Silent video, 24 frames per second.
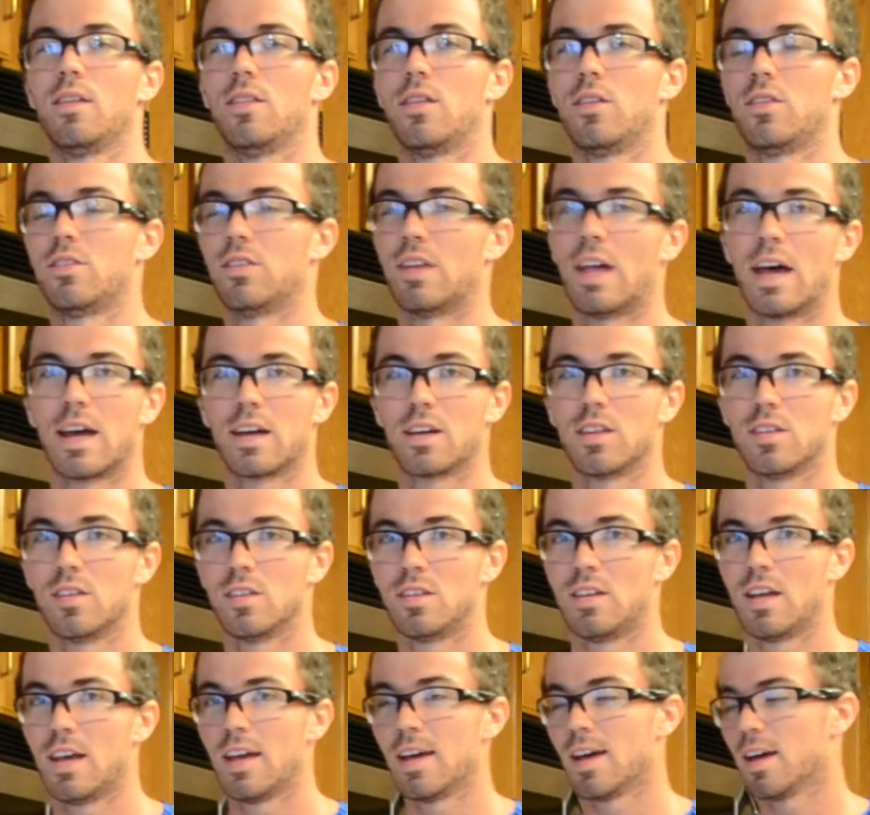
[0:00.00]
the snack of the
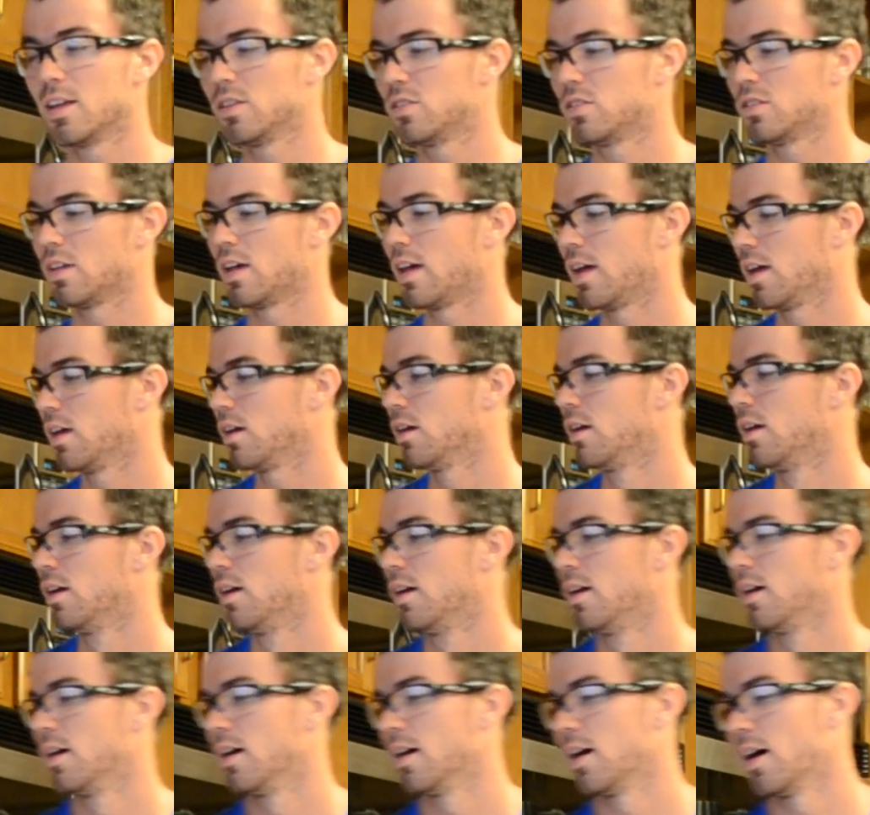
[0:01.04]
day, I'd say,
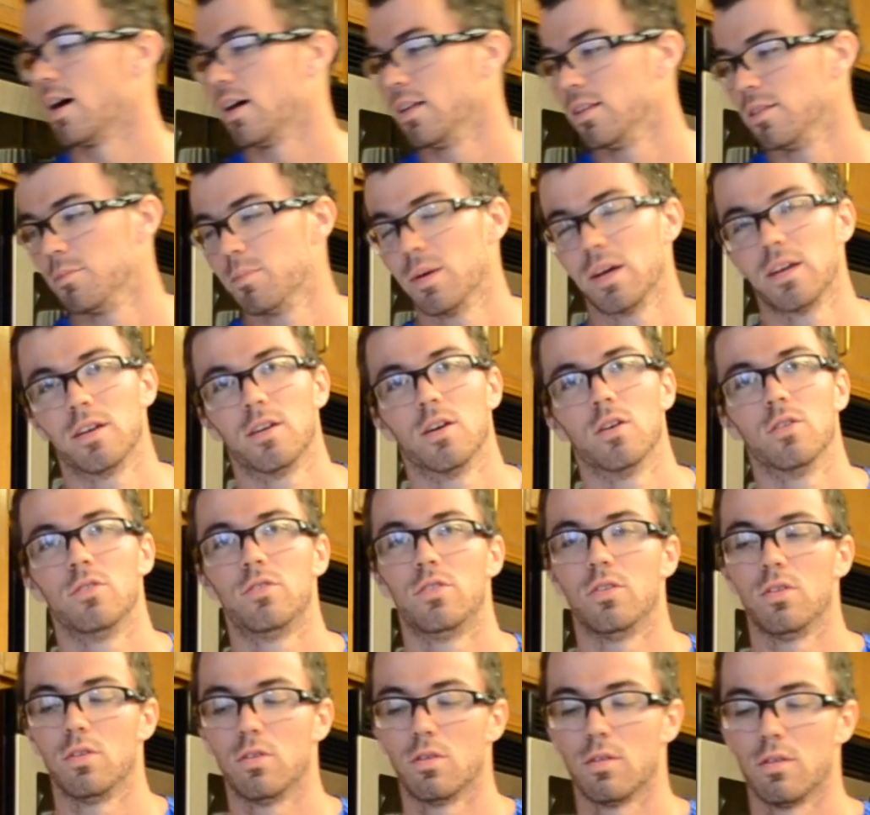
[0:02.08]
my
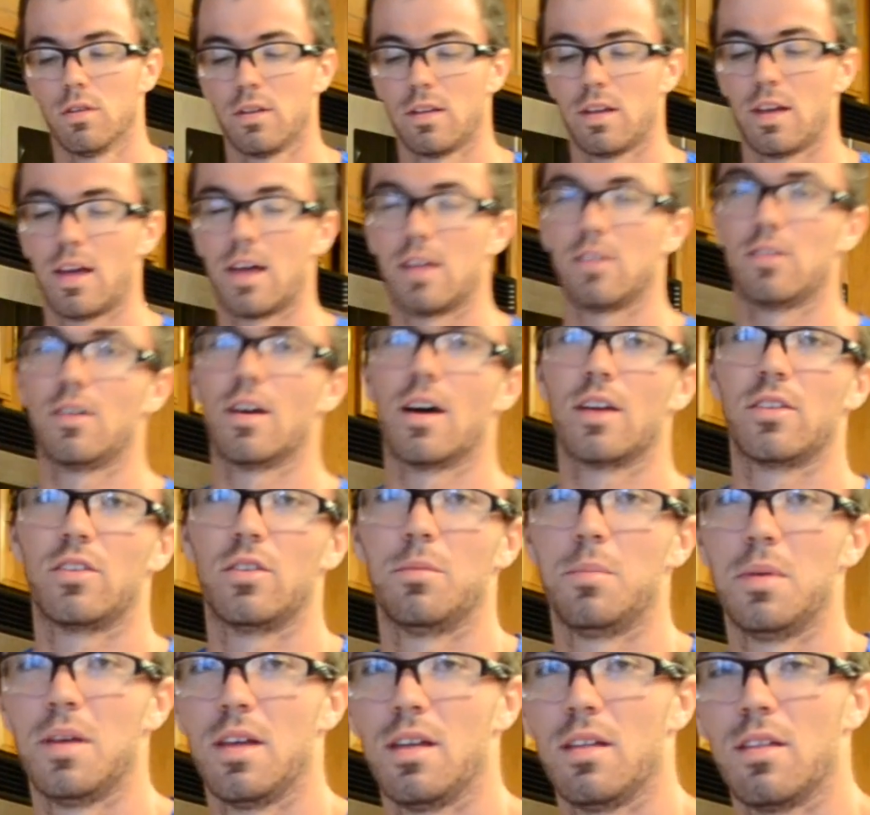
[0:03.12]
go-to has got to
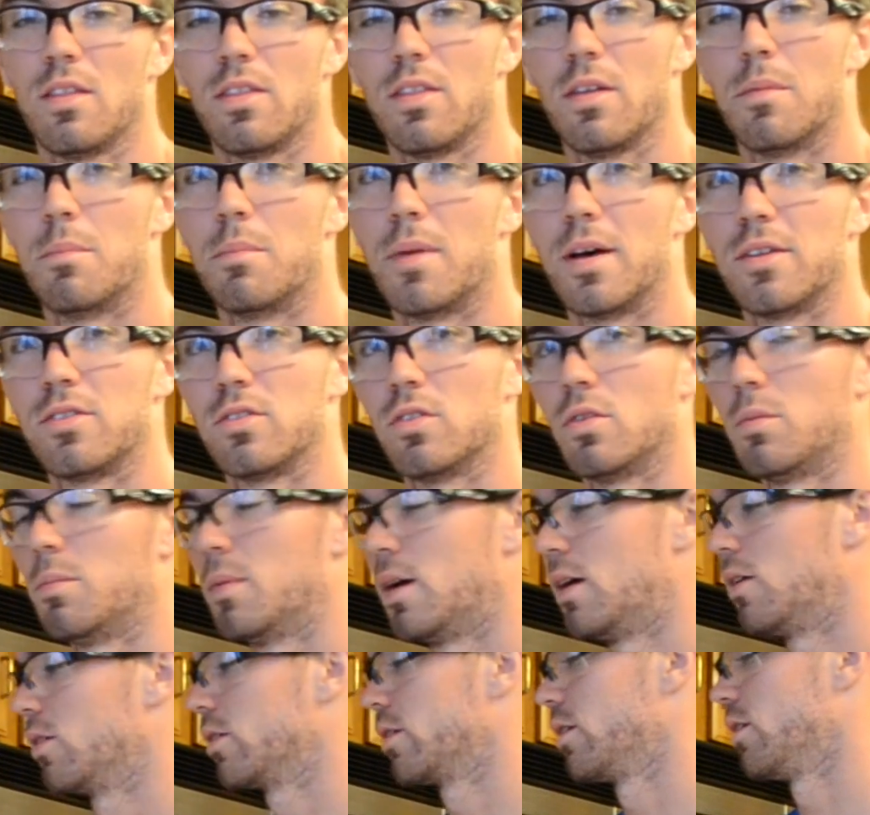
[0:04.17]
be the muscle
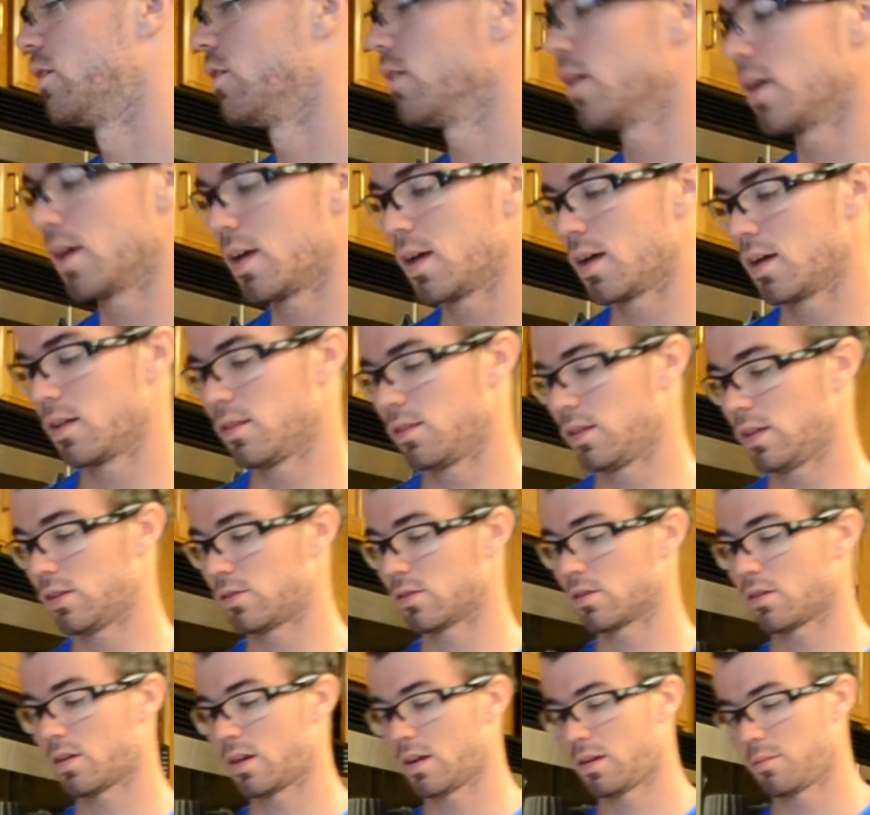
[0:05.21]
milk, okay? These
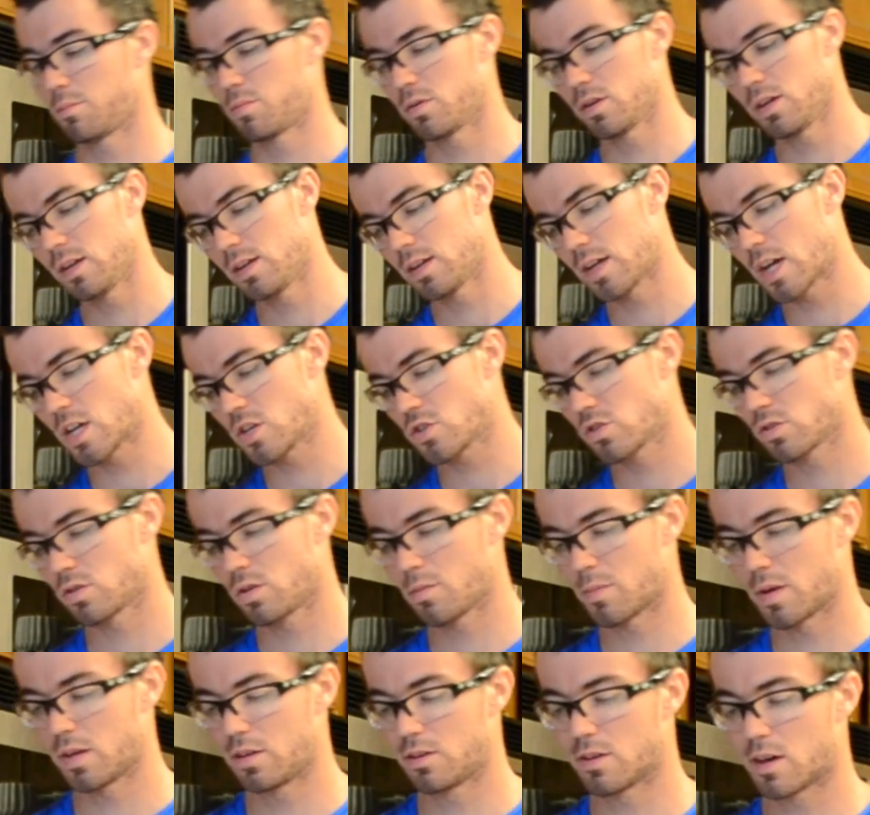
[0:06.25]
are like pretty natural.
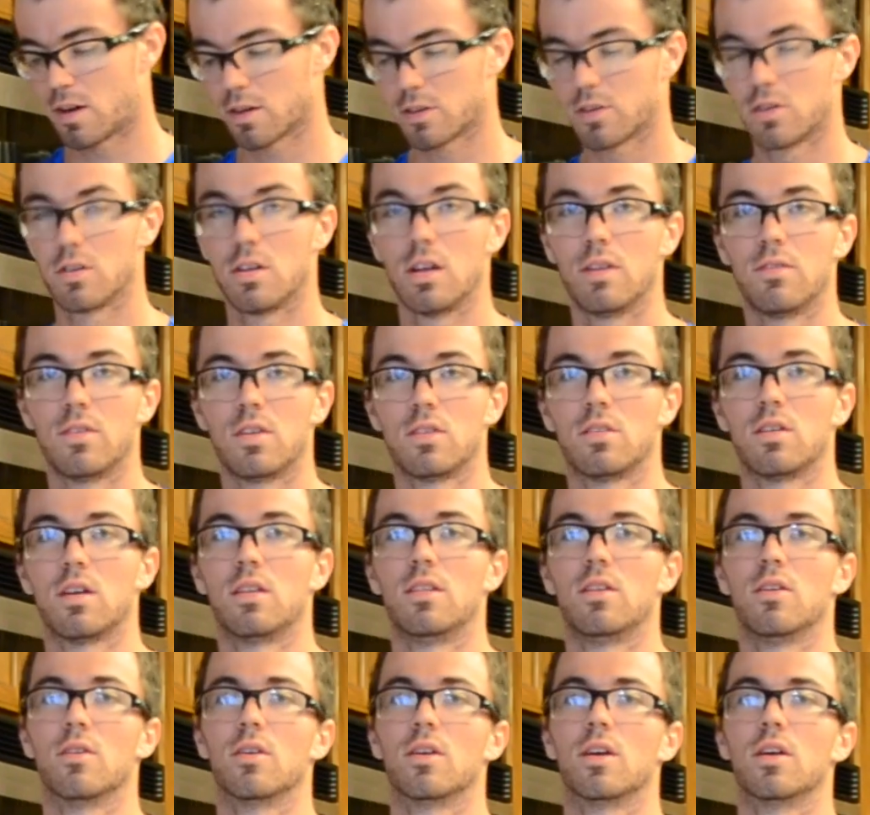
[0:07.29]
My doctor even said
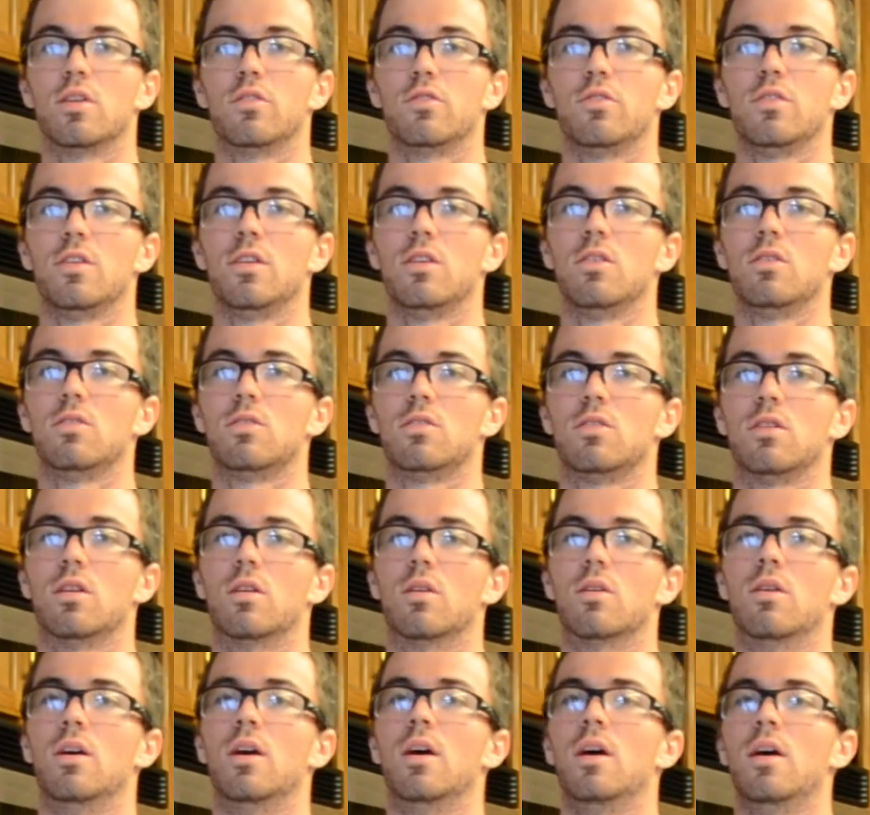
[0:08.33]
they were good for you,
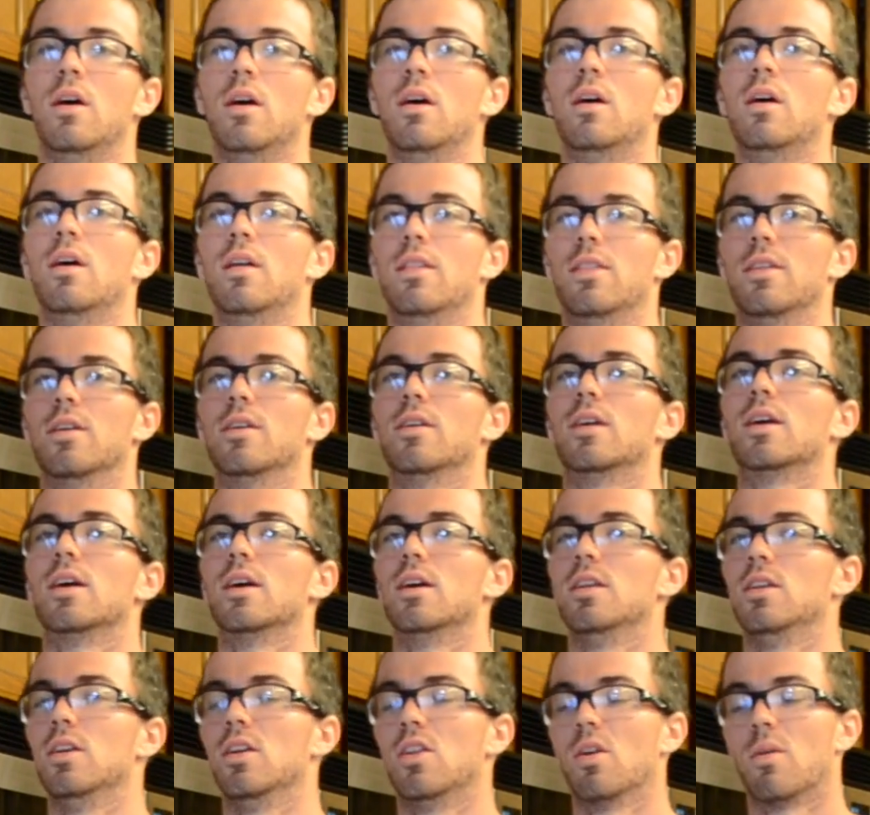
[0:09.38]
so they're
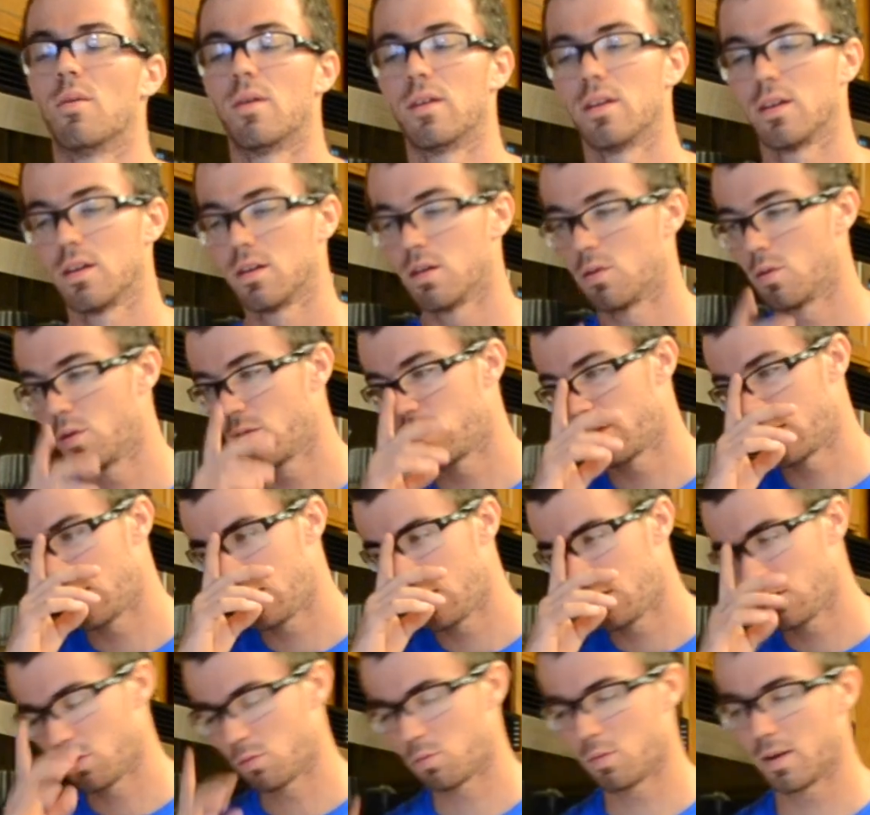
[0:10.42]
good. You don't want to go with any
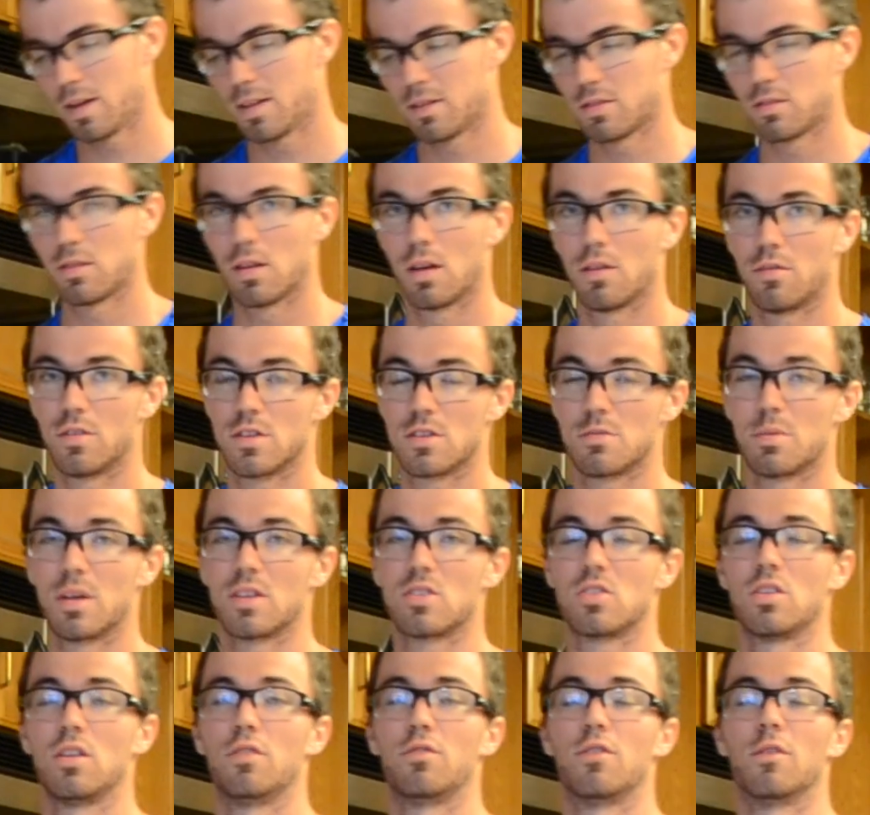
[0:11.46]
of the whey stuff,
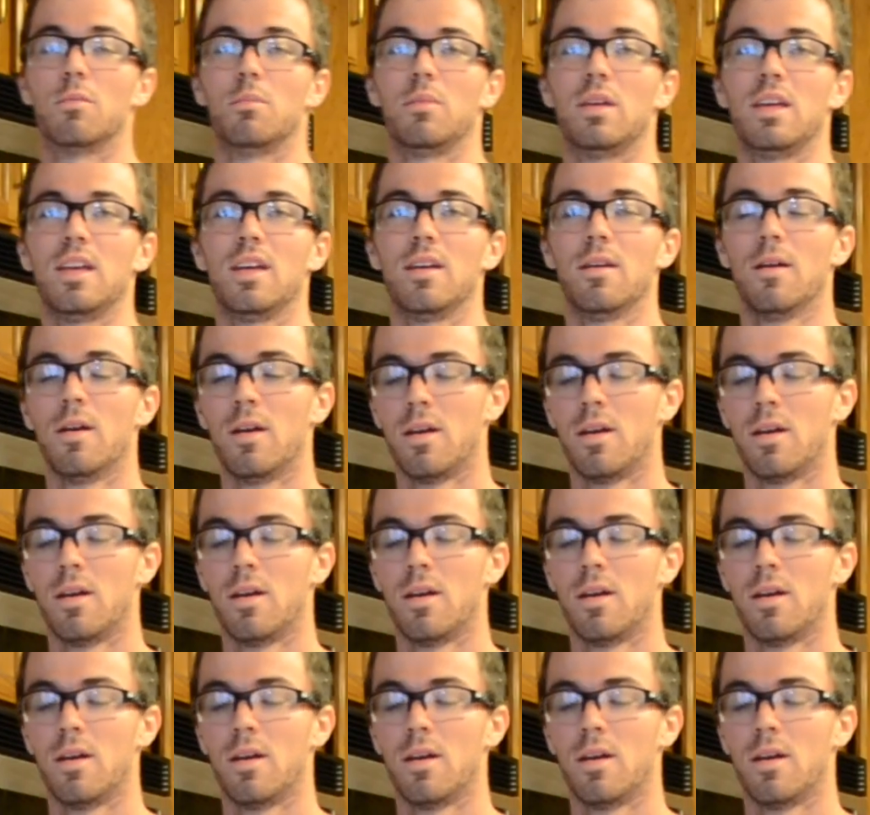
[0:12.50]
especially for me.